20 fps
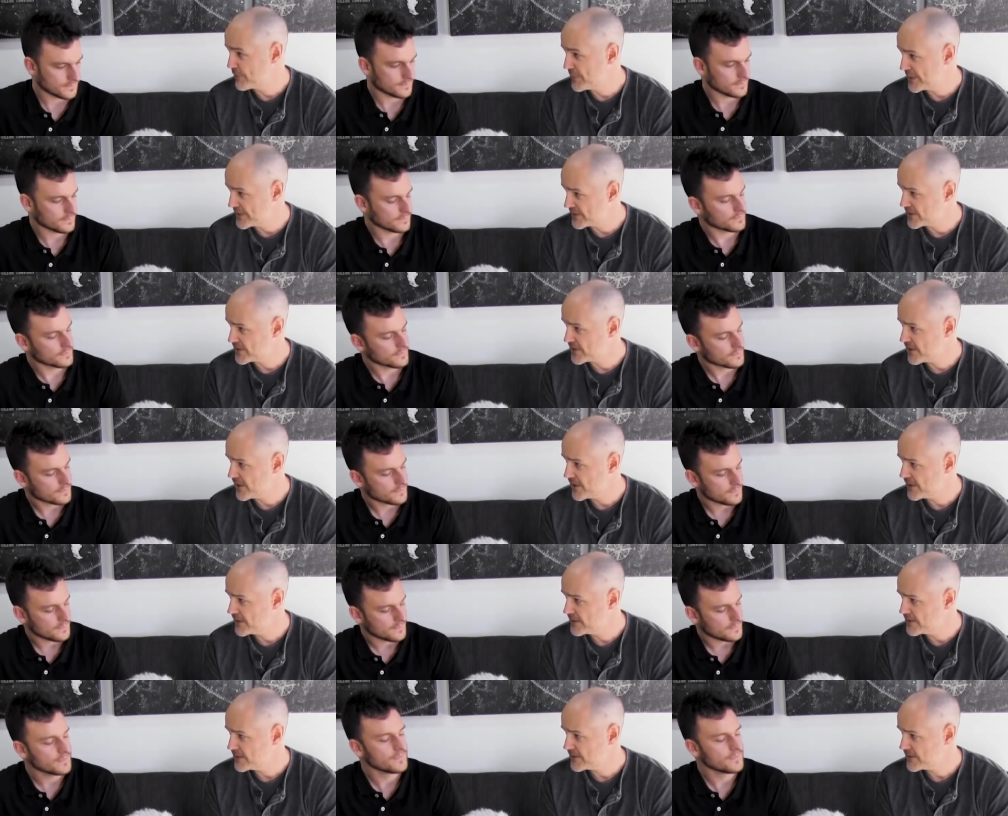Speaker 1: business
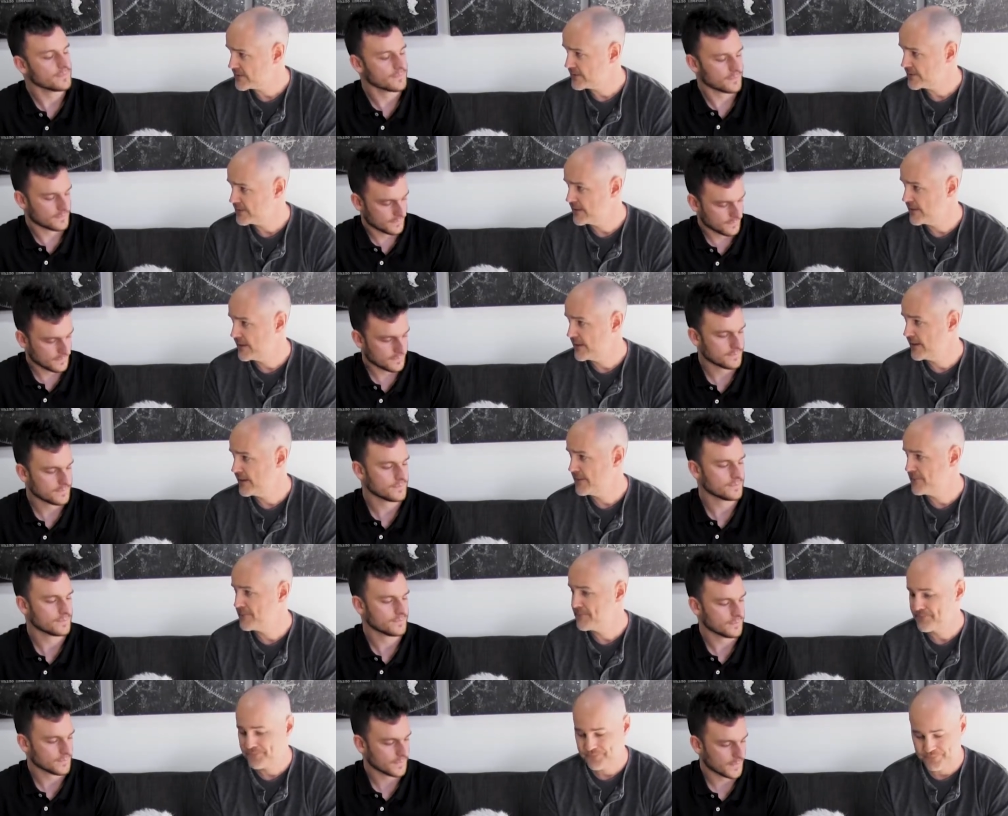cards. Um,
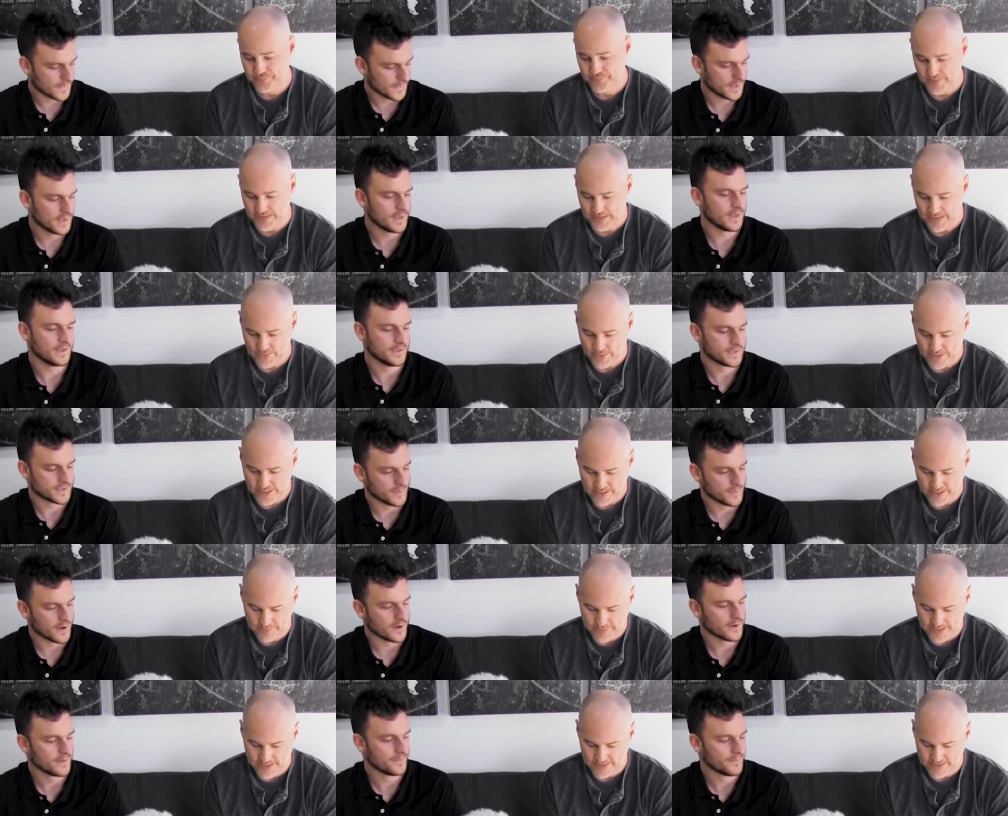that way,
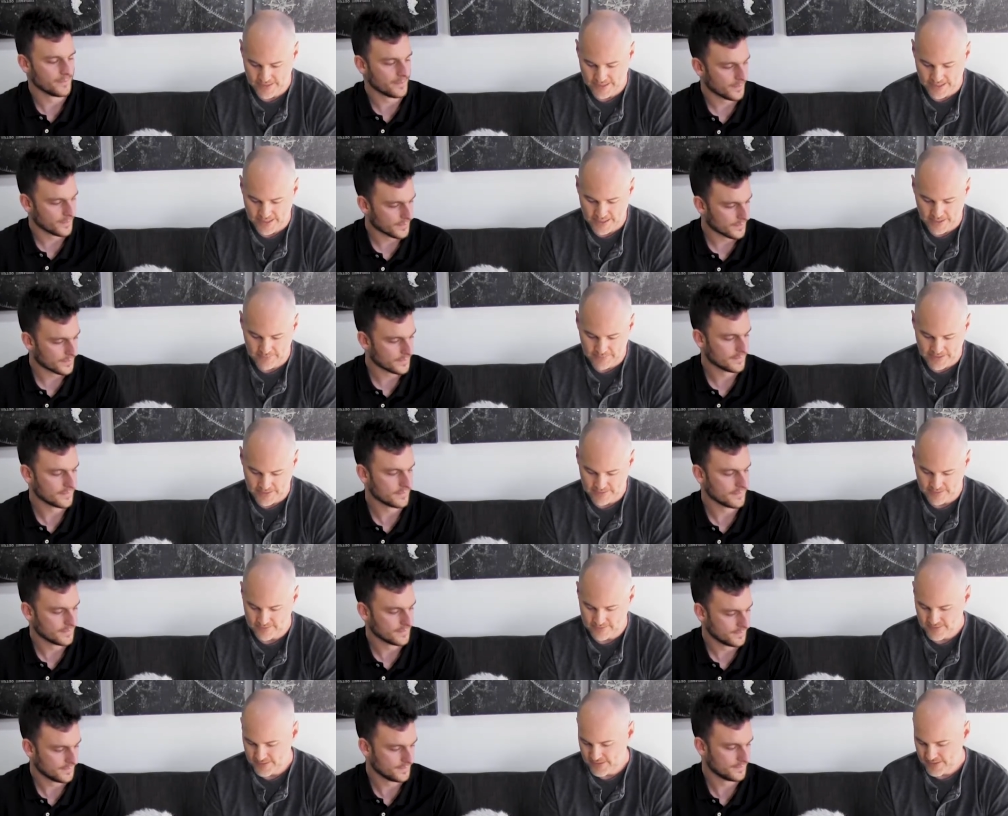Smart. I'm not. Yeah, I'm not.
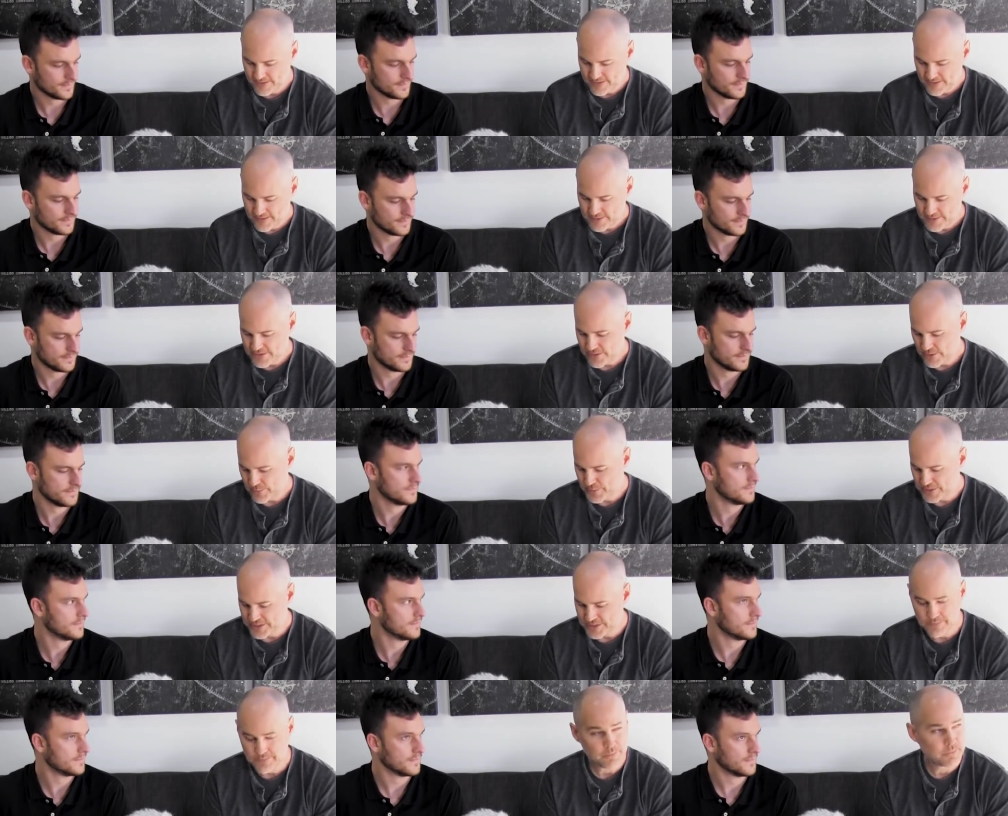So That's put great. some